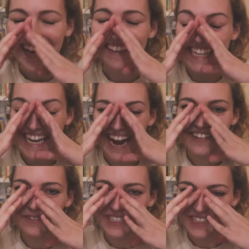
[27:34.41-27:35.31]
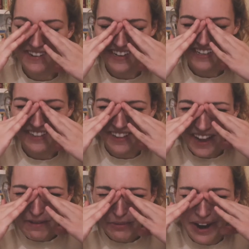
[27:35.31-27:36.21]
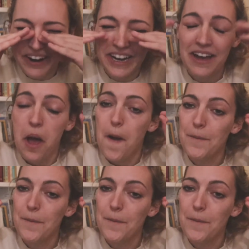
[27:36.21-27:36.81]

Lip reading: and then had to return it to the library.